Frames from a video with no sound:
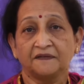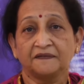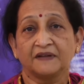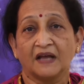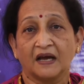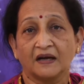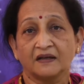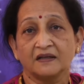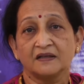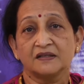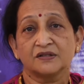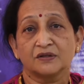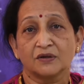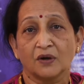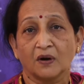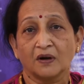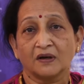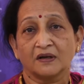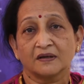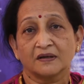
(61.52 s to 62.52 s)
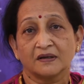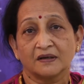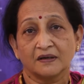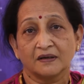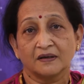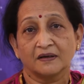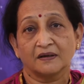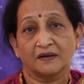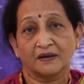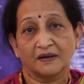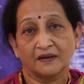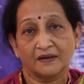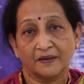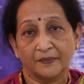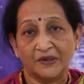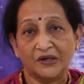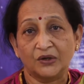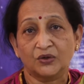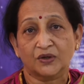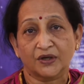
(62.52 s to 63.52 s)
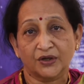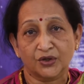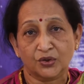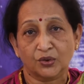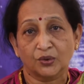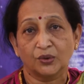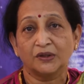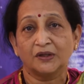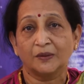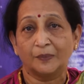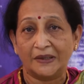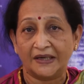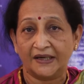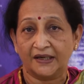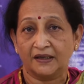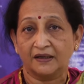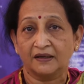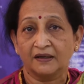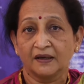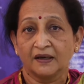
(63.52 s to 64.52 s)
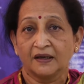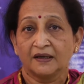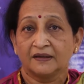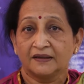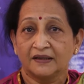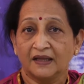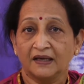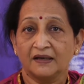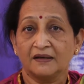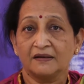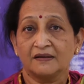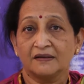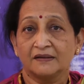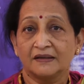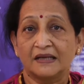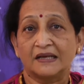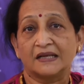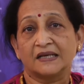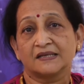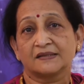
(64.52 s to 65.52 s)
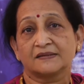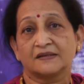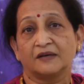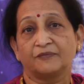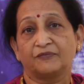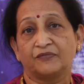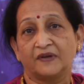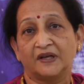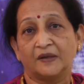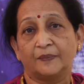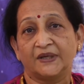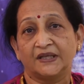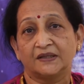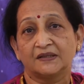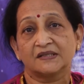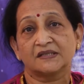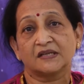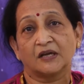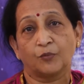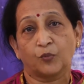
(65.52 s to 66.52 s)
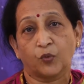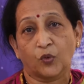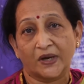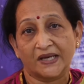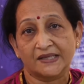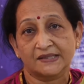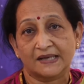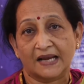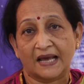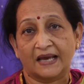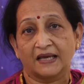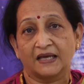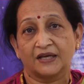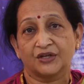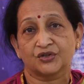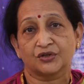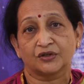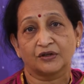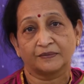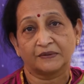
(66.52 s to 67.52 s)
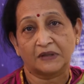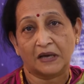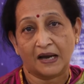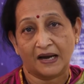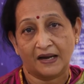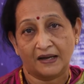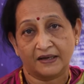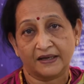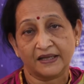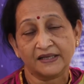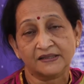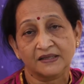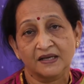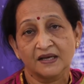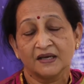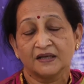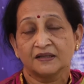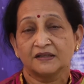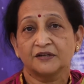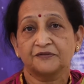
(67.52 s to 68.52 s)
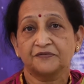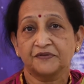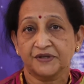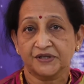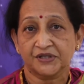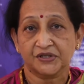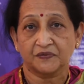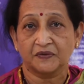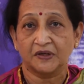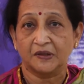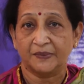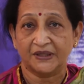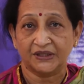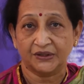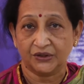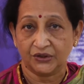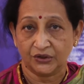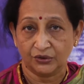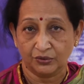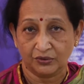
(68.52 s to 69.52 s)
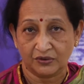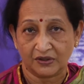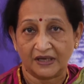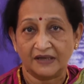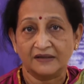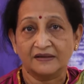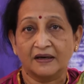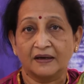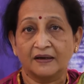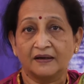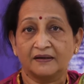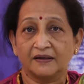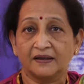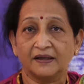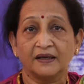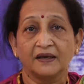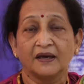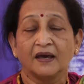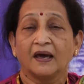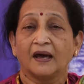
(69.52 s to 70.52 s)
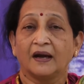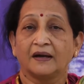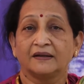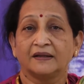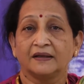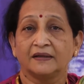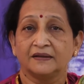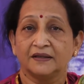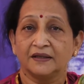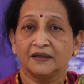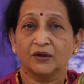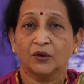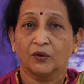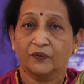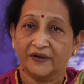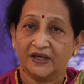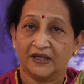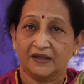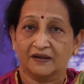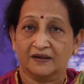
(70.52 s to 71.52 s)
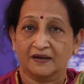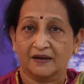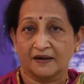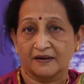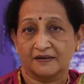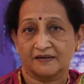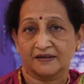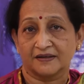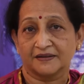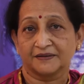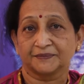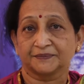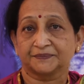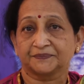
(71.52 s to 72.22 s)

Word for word: if that is not uh, able to control the bleeding then the next step will be the stepwise ligation of the arteries. The first will be the uterine artery and then the ovarian artery.